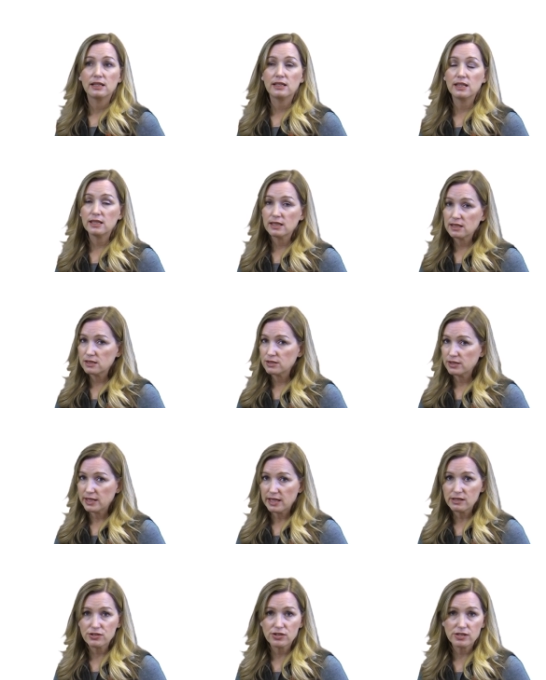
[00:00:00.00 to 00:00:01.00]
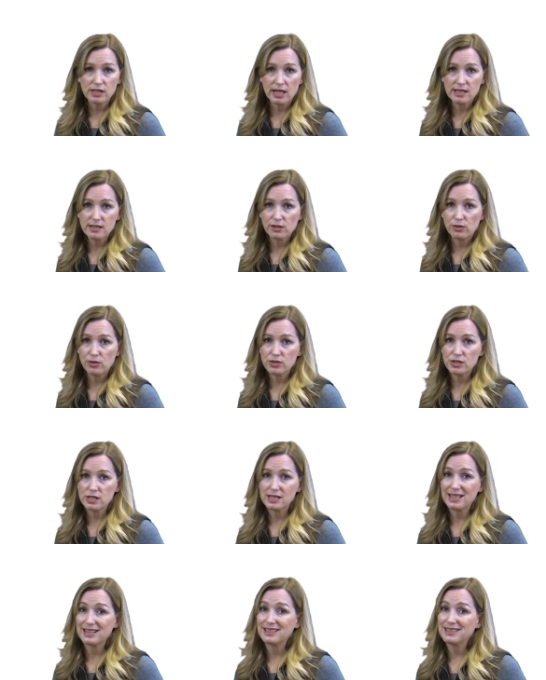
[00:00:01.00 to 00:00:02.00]
Getting into the exercising horses,
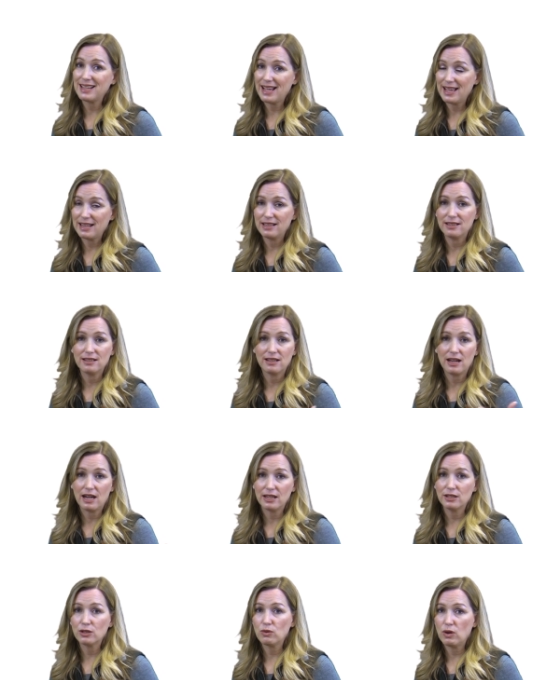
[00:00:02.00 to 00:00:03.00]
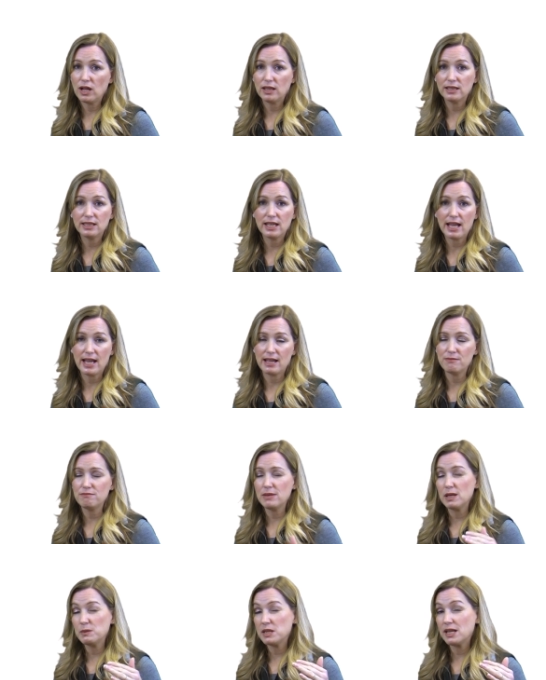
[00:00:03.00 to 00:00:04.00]
again, higher quality hay.
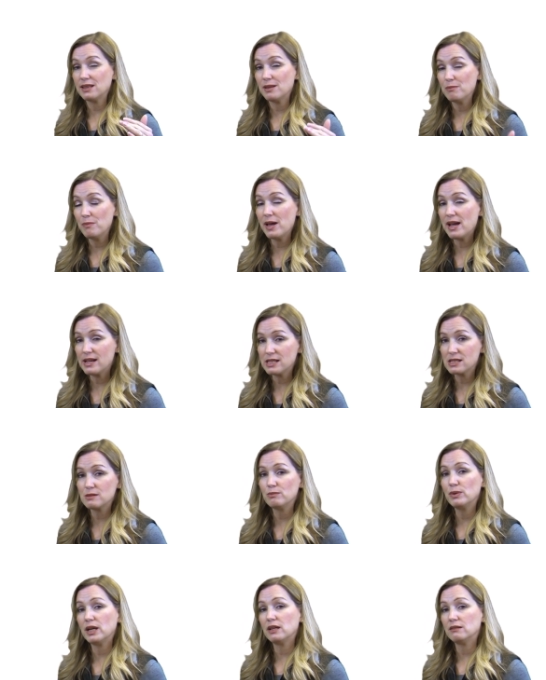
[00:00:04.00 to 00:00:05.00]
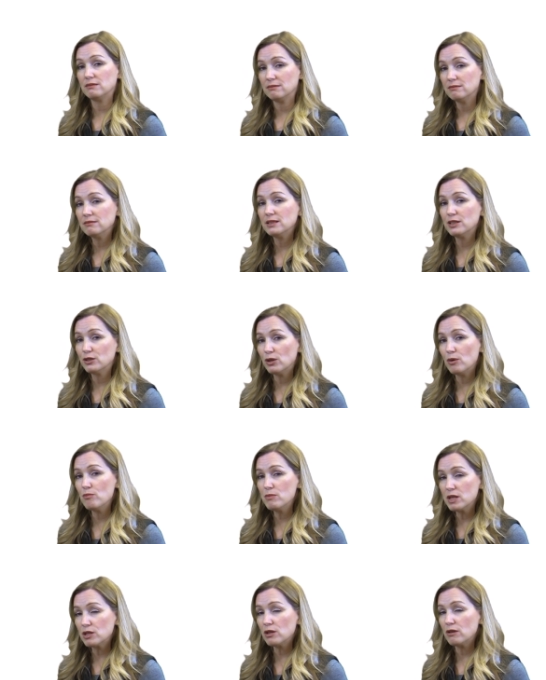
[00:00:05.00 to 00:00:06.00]
Maybe not the best, but
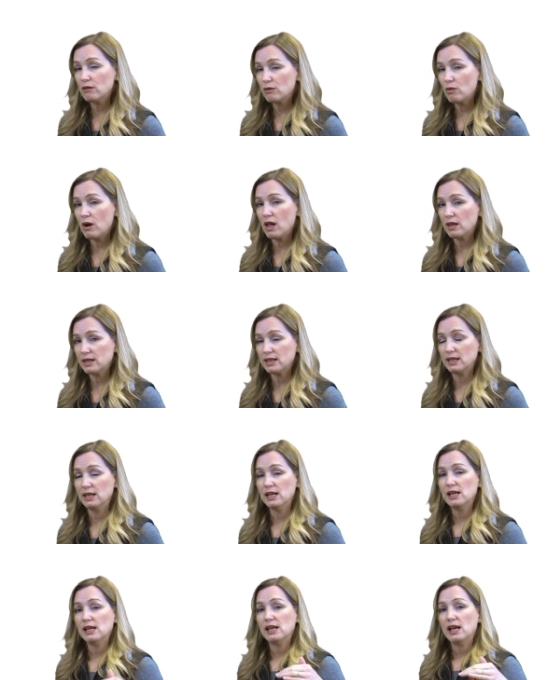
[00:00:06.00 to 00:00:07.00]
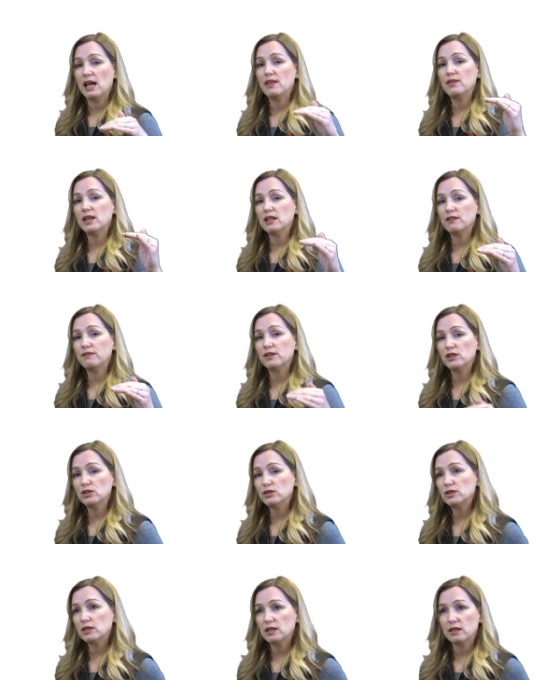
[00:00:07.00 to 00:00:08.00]
middle quality. And then if you
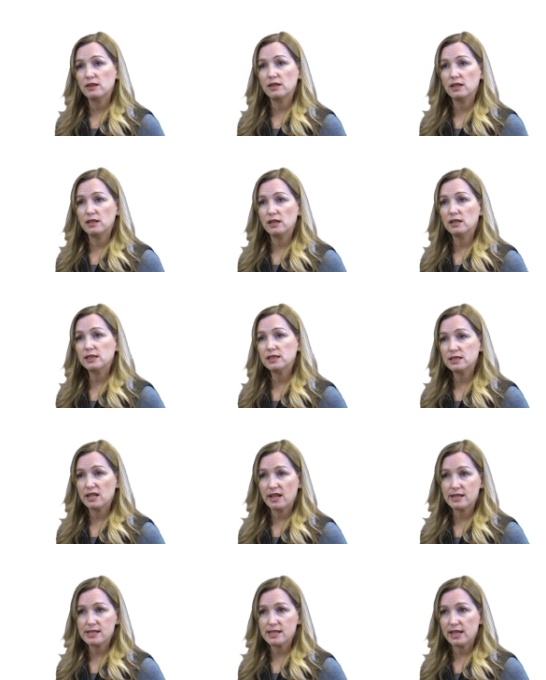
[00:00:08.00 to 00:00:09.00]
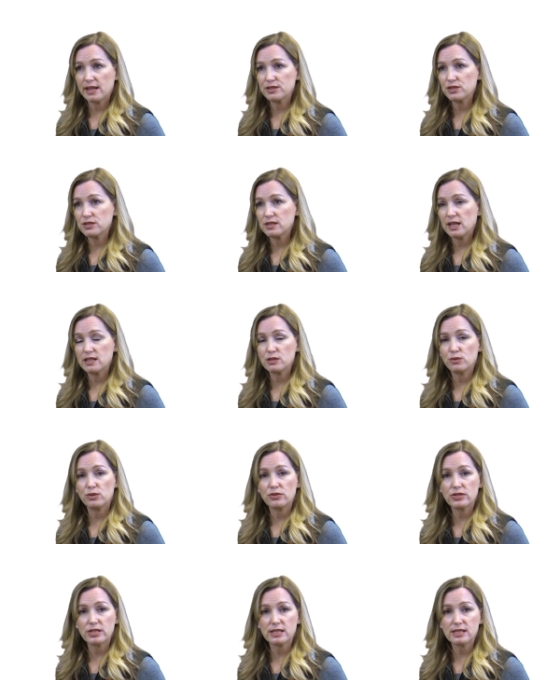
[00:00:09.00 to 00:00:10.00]
look, the young, intensely exercised
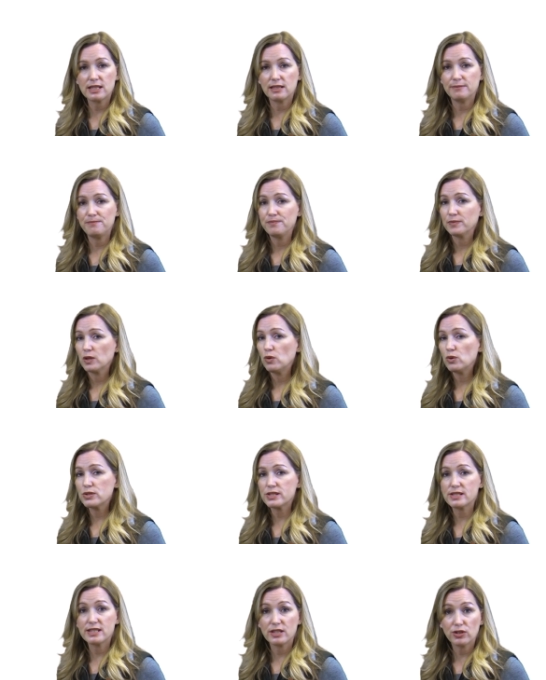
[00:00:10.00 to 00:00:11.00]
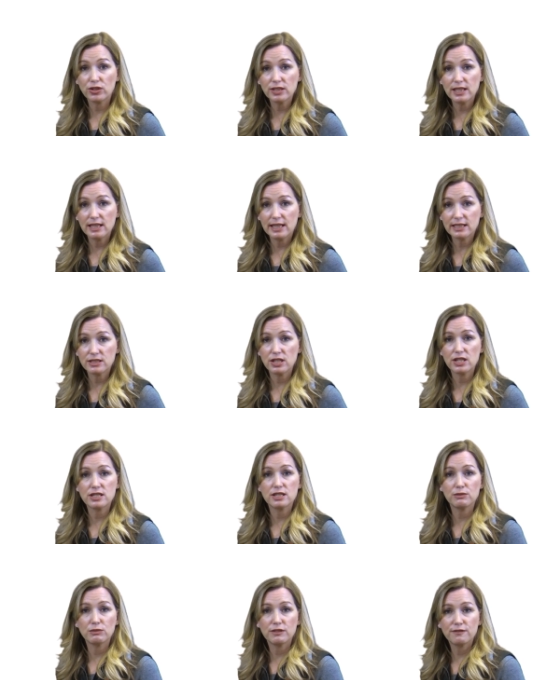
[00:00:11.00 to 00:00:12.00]
horses and horses in early
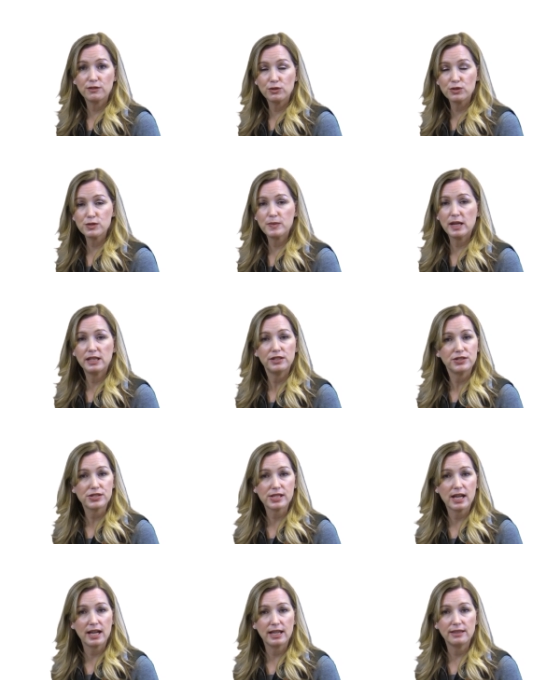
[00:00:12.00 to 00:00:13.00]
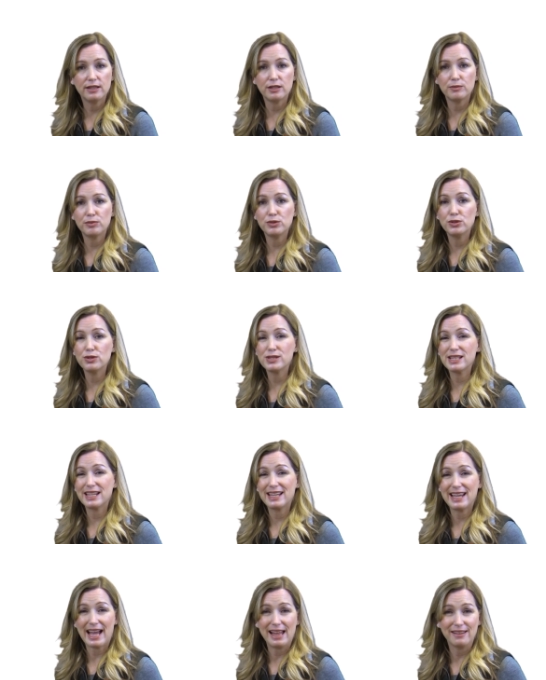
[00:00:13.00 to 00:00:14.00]
lactation with foals by their side that are
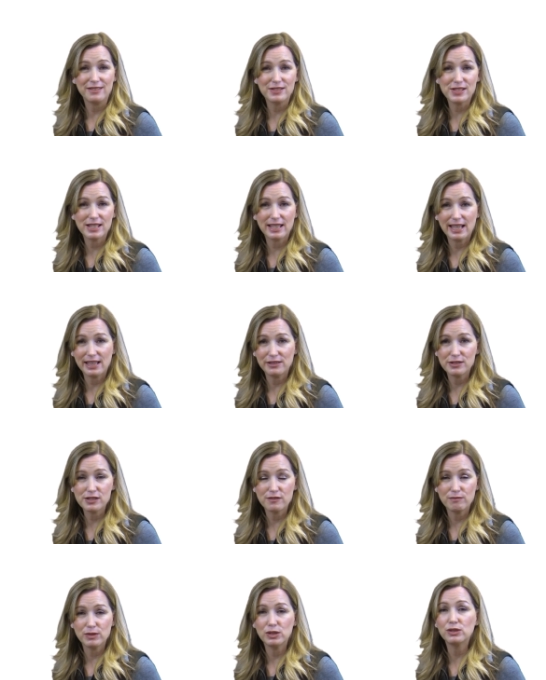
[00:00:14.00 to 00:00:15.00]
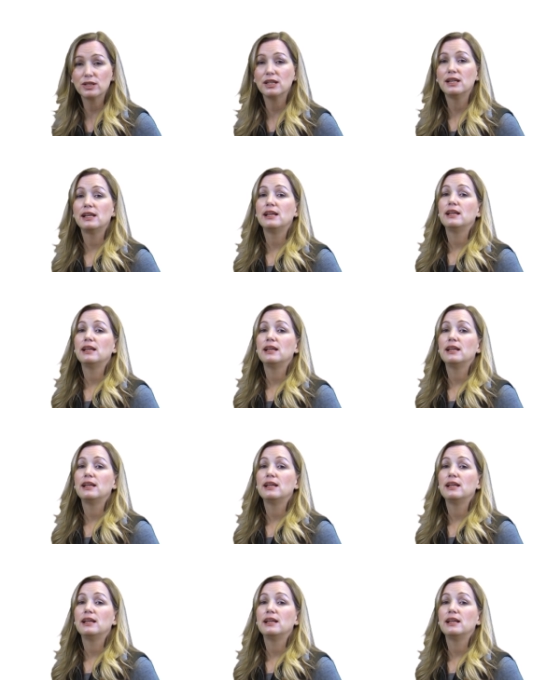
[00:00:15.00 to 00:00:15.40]
producing gallons and gallons of milk,